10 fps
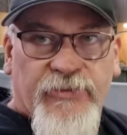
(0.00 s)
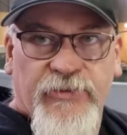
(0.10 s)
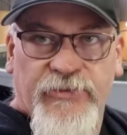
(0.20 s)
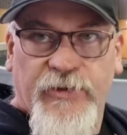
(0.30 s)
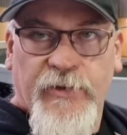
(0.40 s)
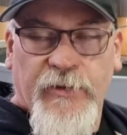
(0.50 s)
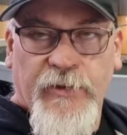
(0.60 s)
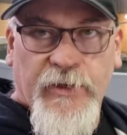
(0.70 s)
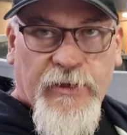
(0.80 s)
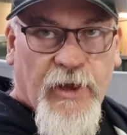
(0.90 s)
There's
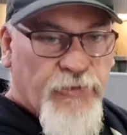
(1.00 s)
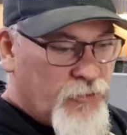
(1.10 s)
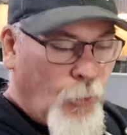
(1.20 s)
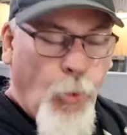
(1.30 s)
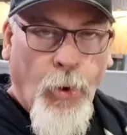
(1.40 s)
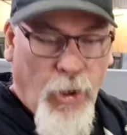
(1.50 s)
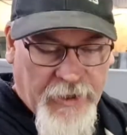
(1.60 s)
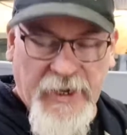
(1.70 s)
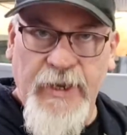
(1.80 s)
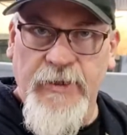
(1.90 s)
you know it's a door lock
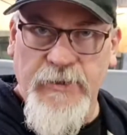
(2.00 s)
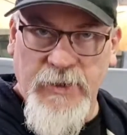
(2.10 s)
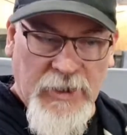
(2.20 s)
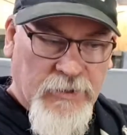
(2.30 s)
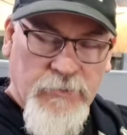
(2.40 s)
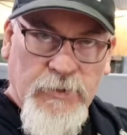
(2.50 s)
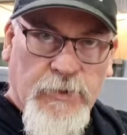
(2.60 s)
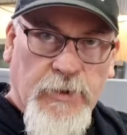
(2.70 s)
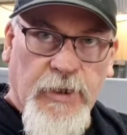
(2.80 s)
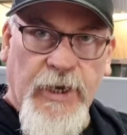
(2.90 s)
and a and a
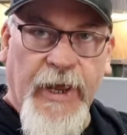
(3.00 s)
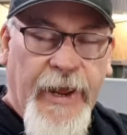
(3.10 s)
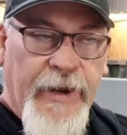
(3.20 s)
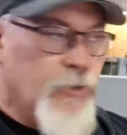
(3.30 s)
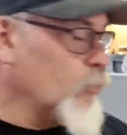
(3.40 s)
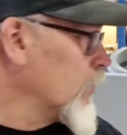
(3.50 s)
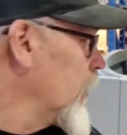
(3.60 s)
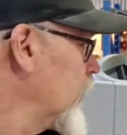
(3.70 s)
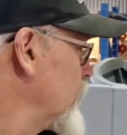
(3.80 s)
and a handle and a